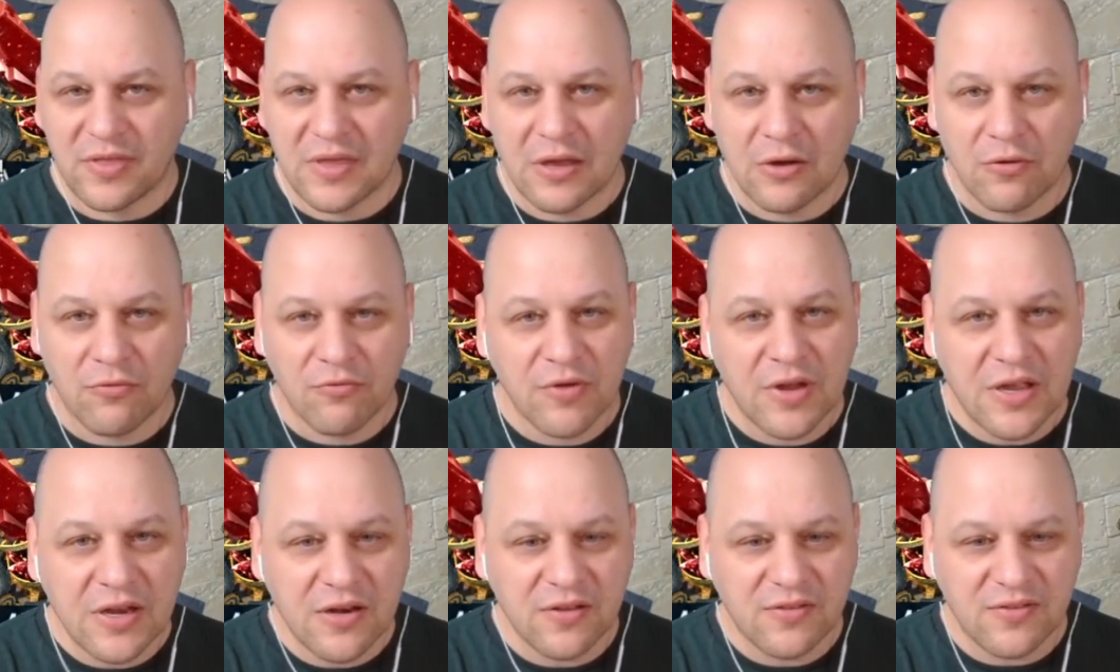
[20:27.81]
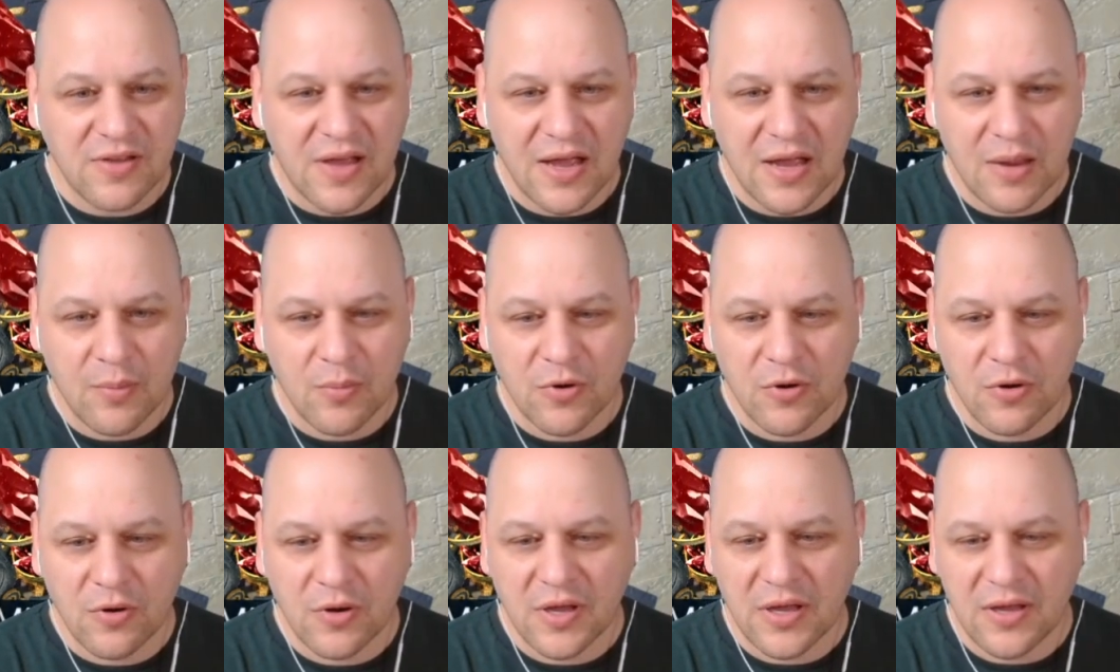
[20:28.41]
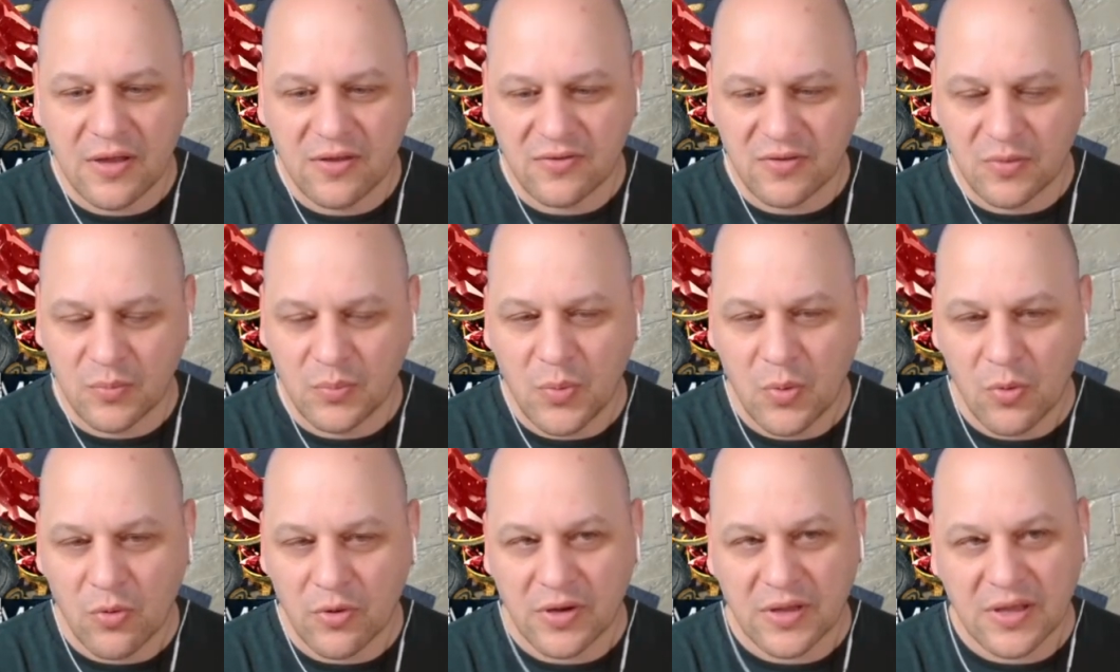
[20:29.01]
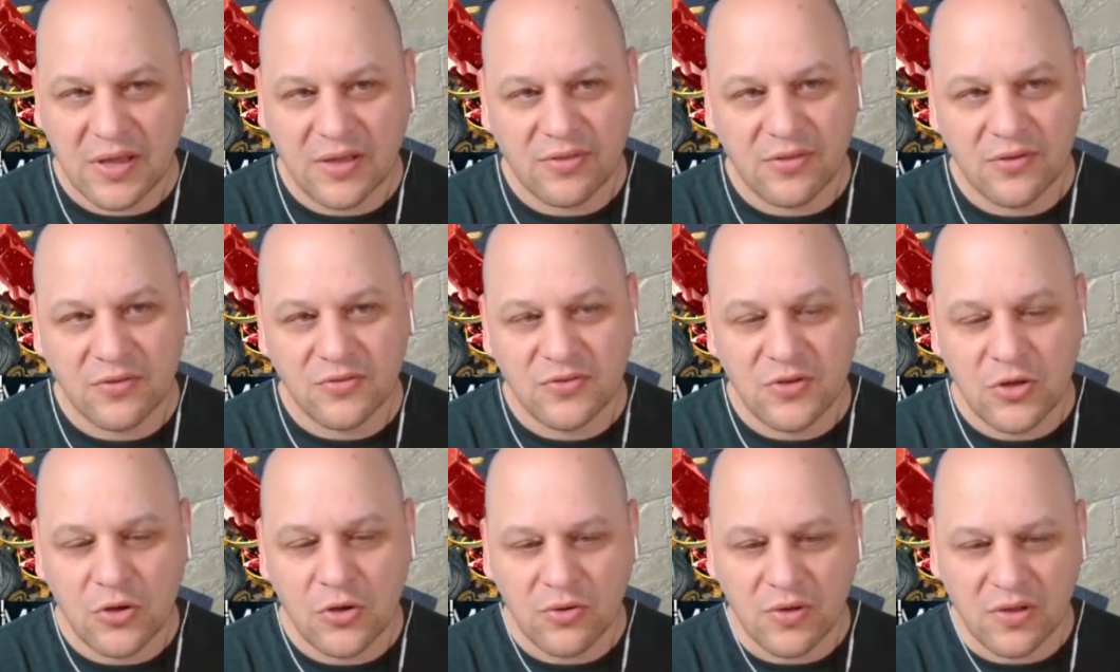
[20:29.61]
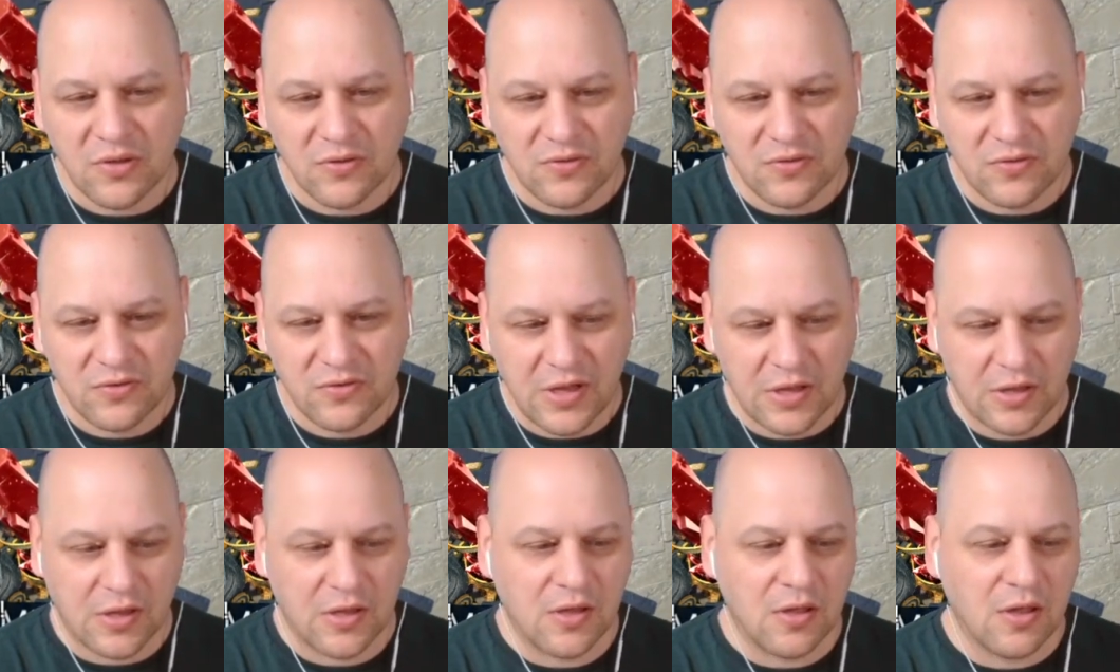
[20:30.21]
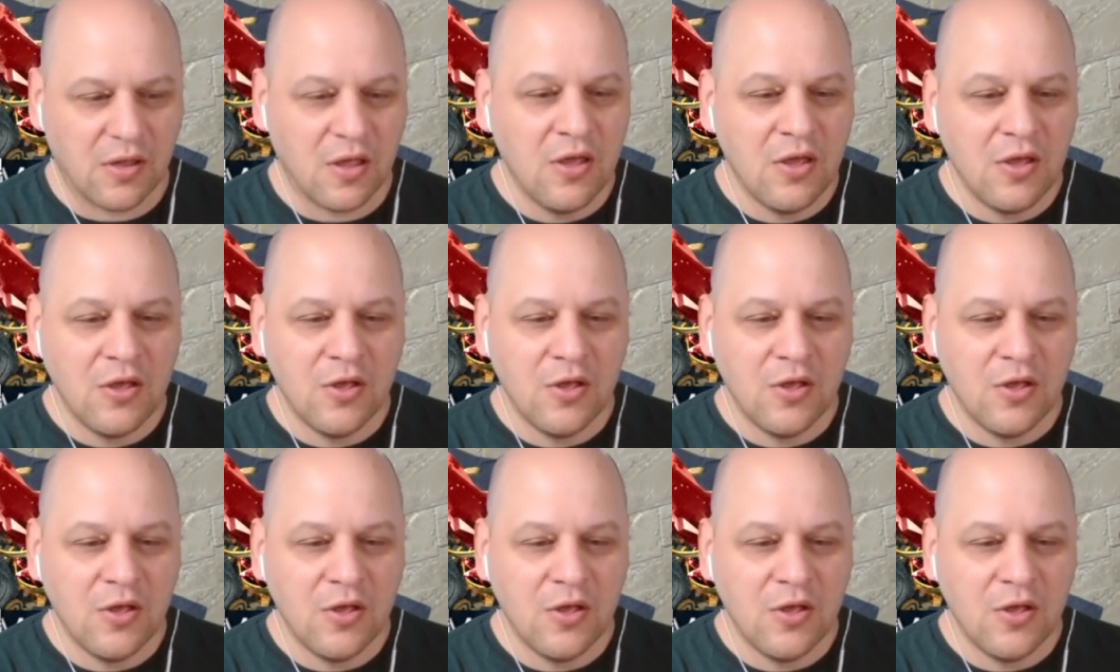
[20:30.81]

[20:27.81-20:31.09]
The arena timer is important. Get those tokens ticking.